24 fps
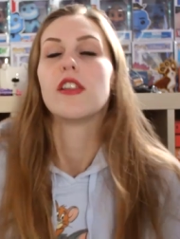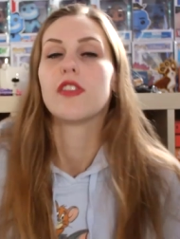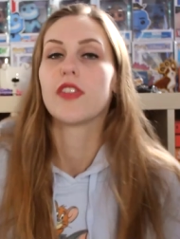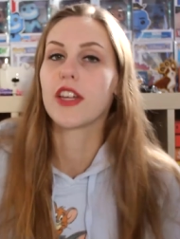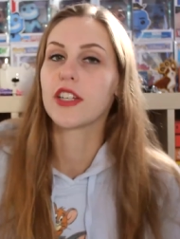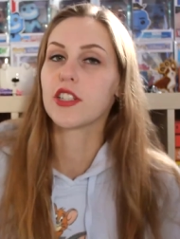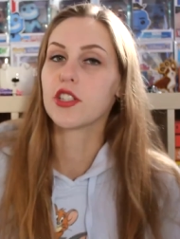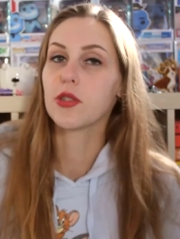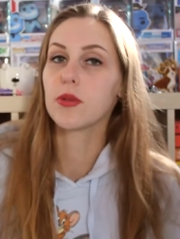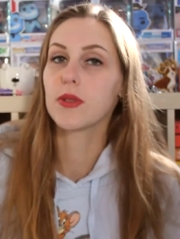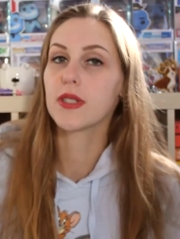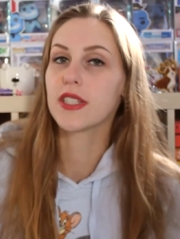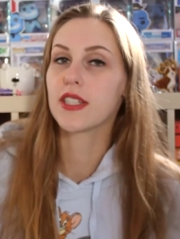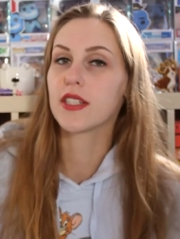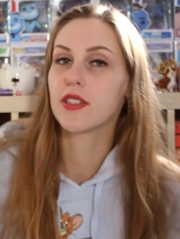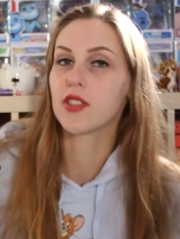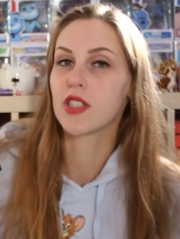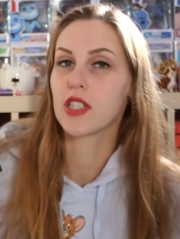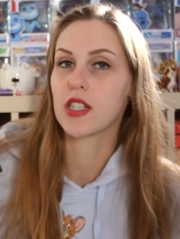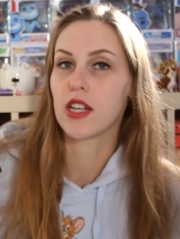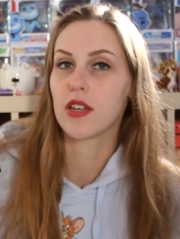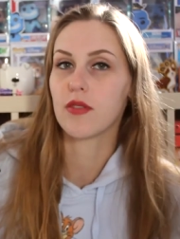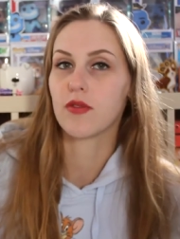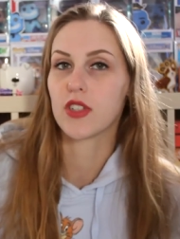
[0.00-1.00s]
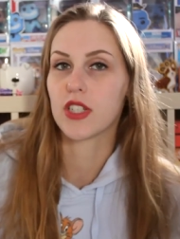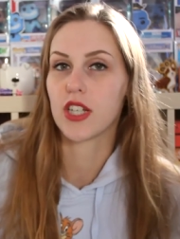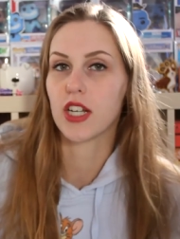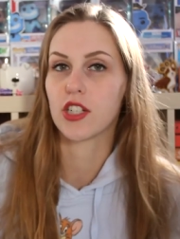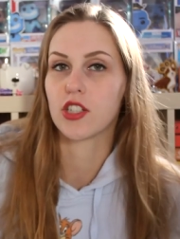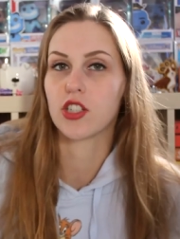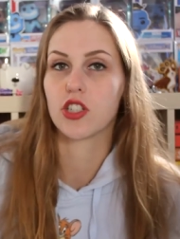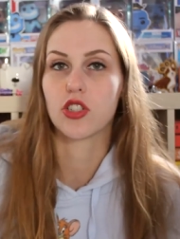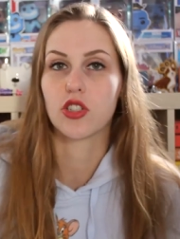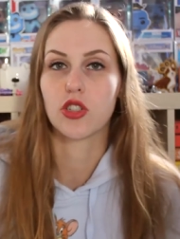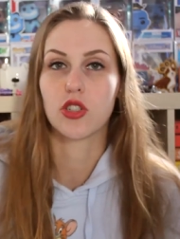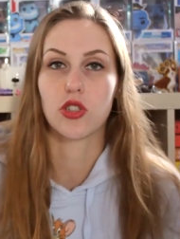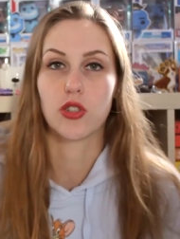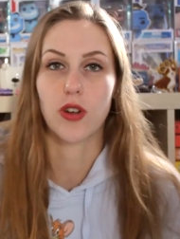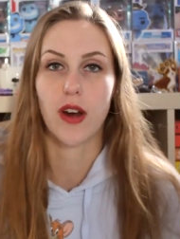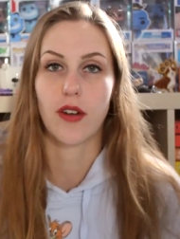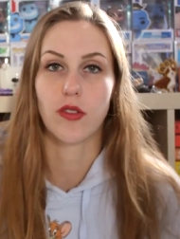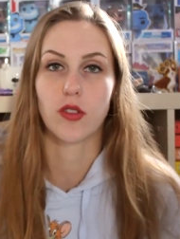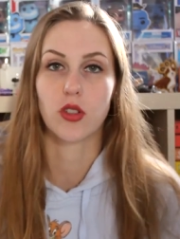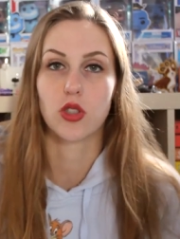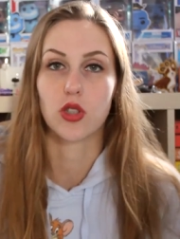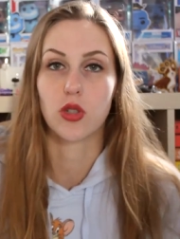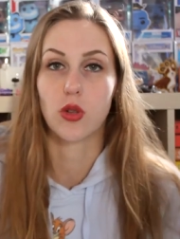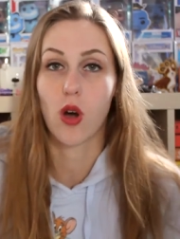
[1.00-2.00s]
Then she receives an invitation to
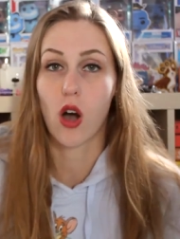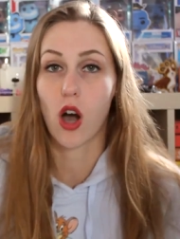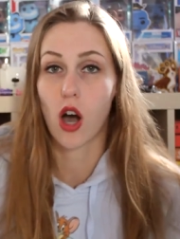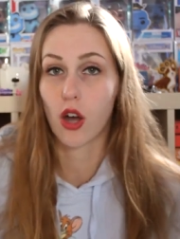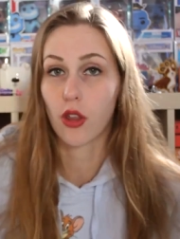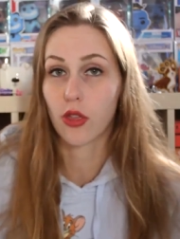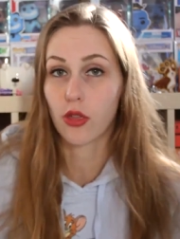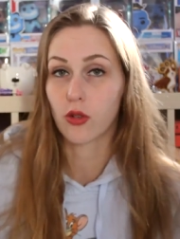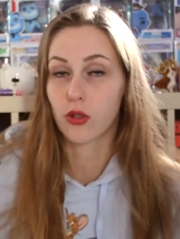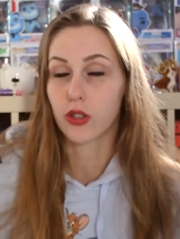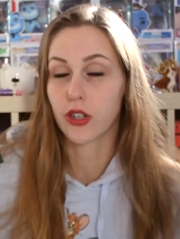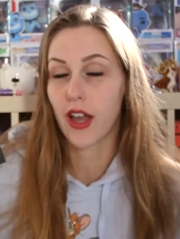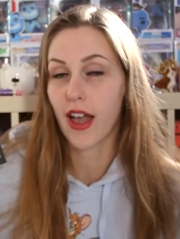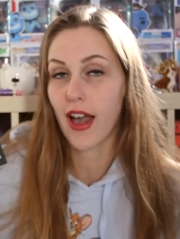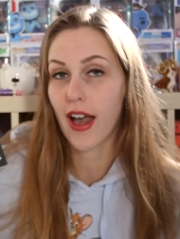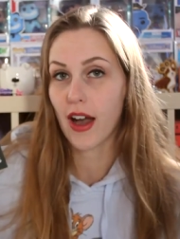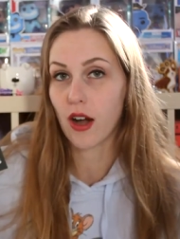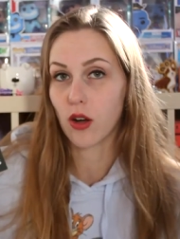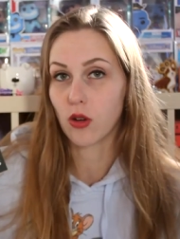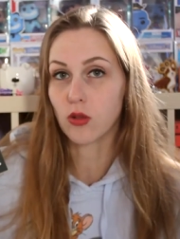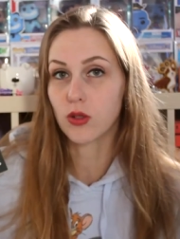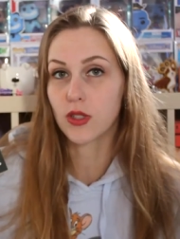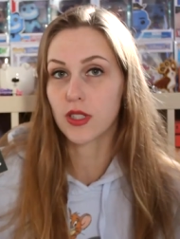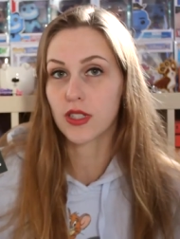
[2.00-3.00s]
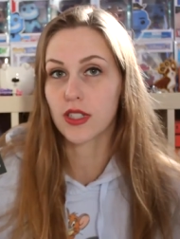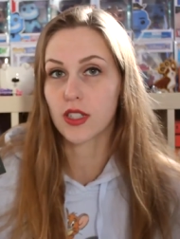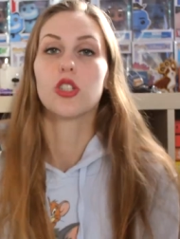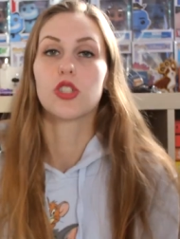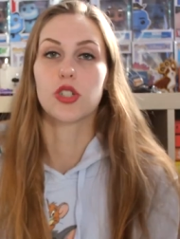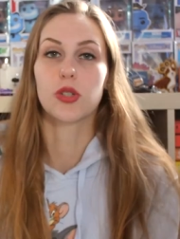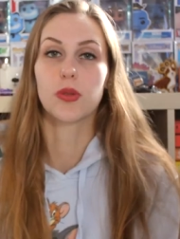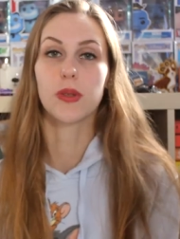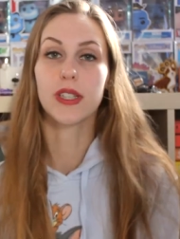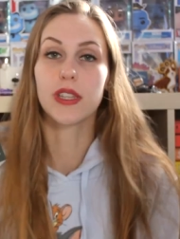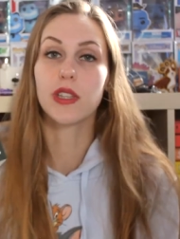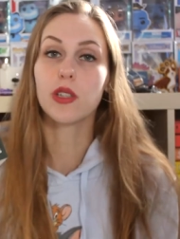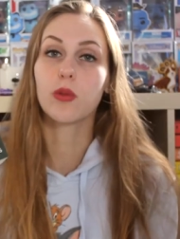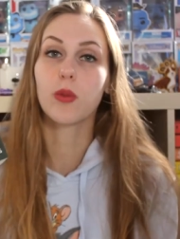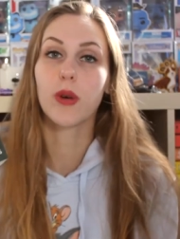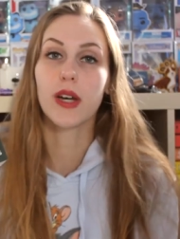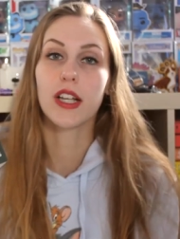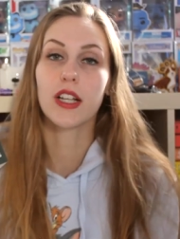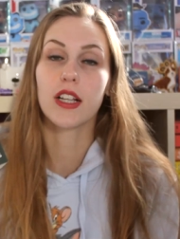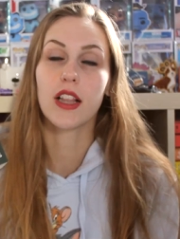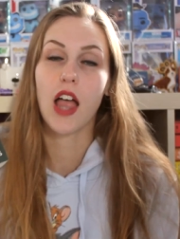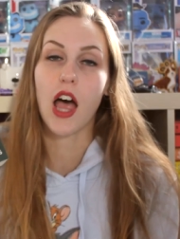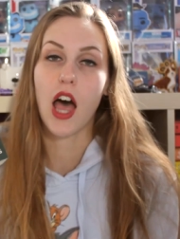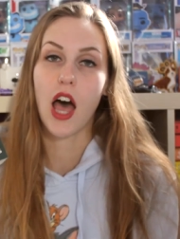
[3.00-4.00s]
travel to Hawthorne House to read the
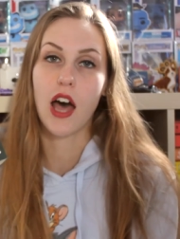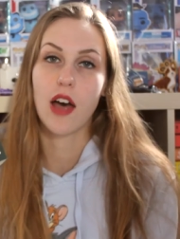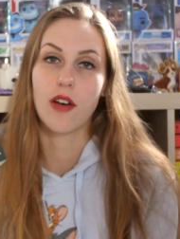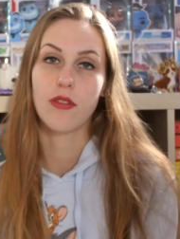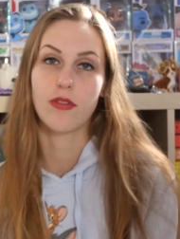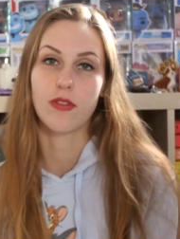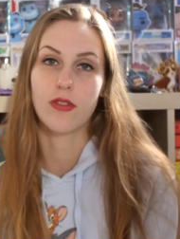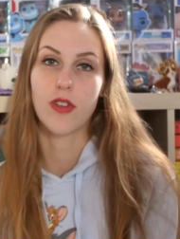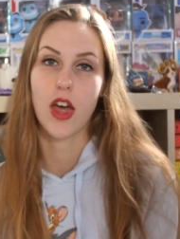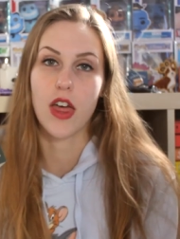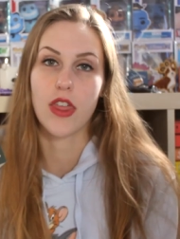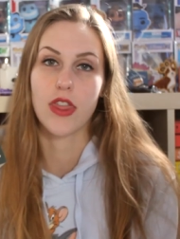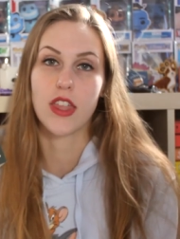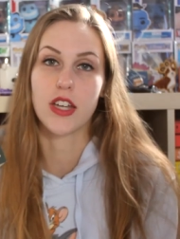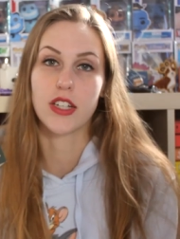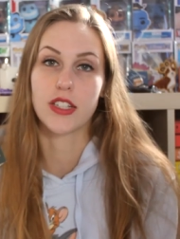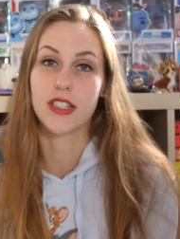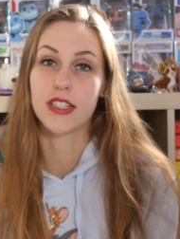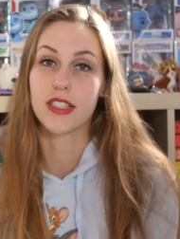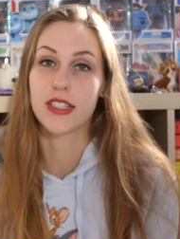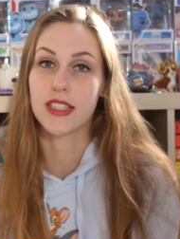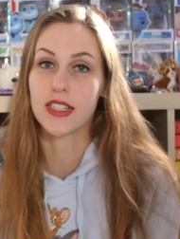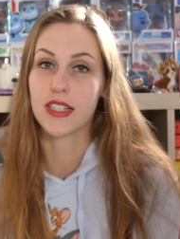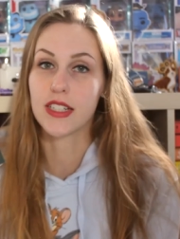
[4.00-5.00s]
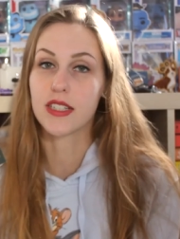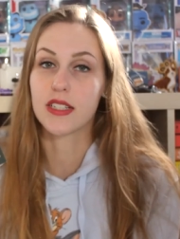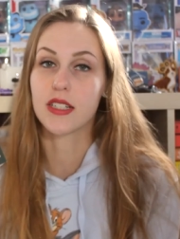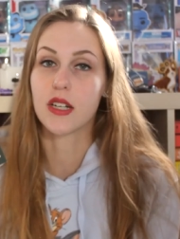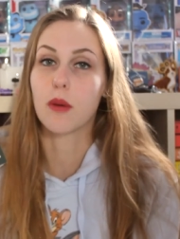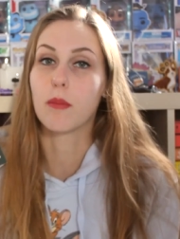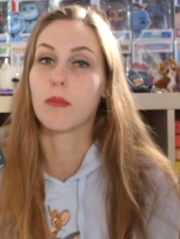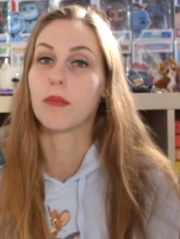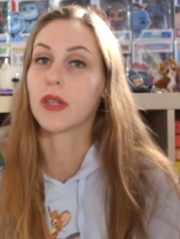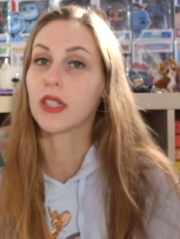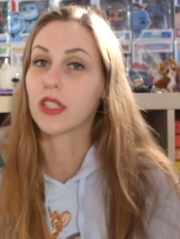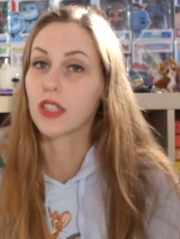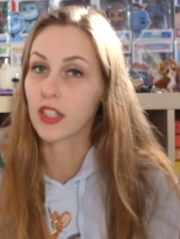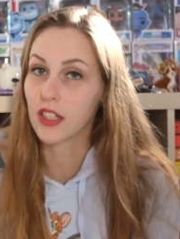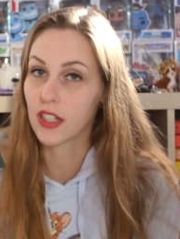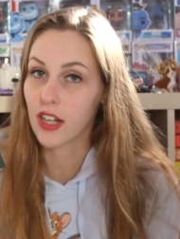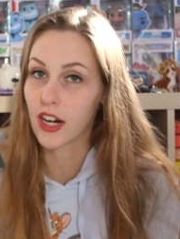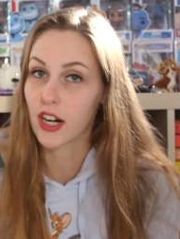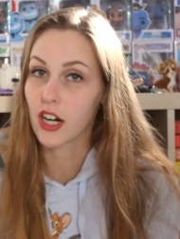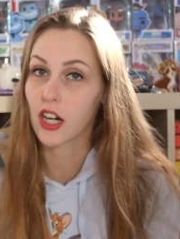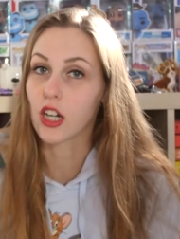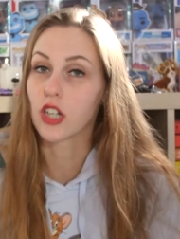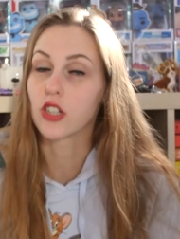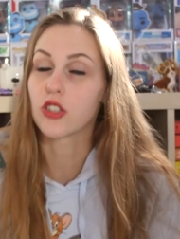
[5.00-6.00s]
will of the deceased
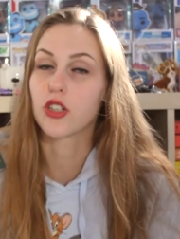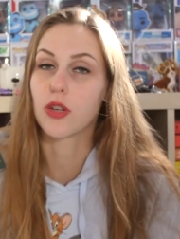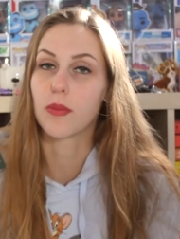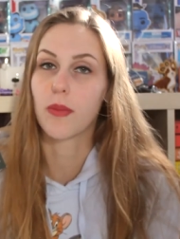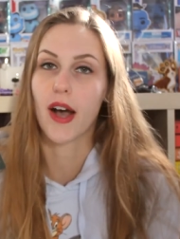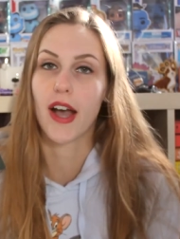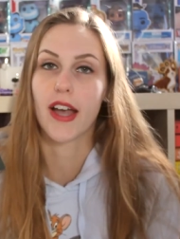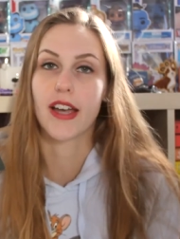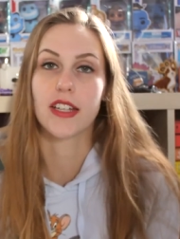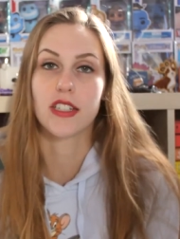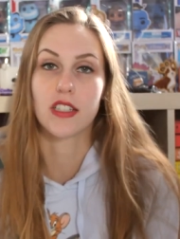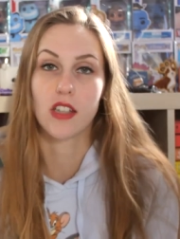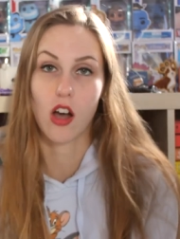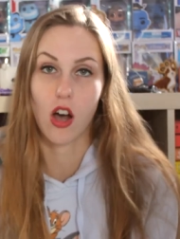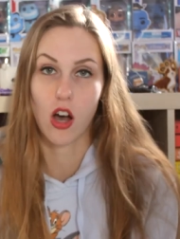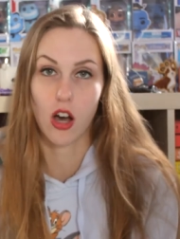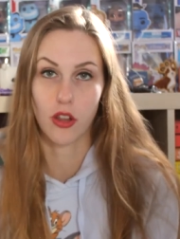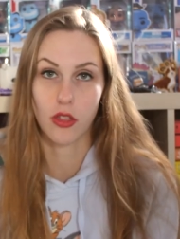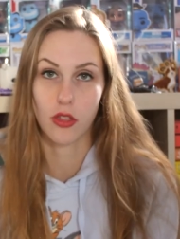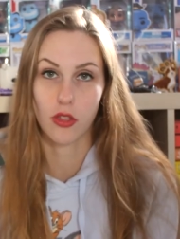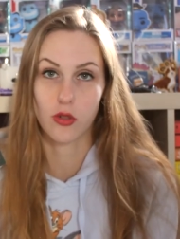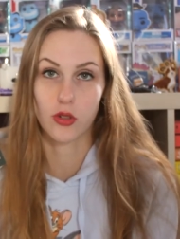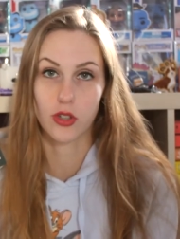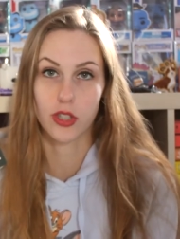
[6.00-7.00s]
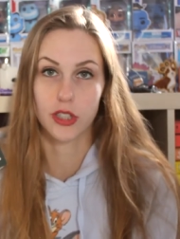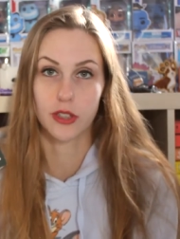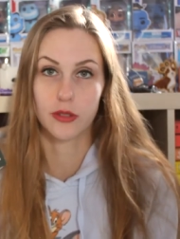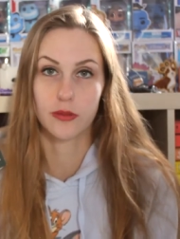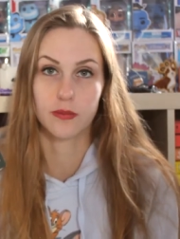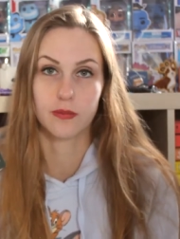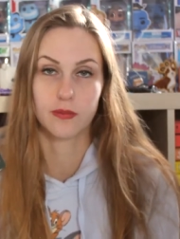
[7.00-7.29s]
billionaire Tobias Hawthorne.